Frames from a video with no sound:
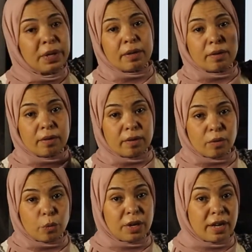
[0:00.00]
been.
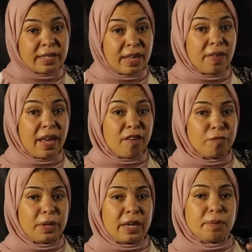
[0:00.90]
When I say they have
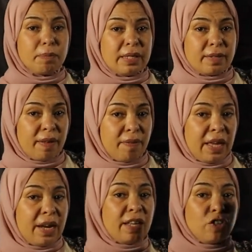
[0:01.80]
been, it means that
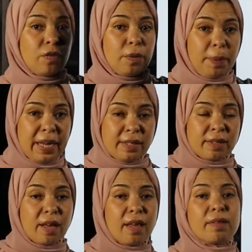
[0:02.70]
they reached the place
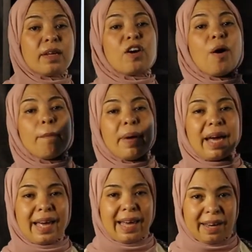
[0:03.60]
and they come
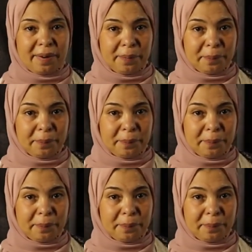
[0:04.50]
back again.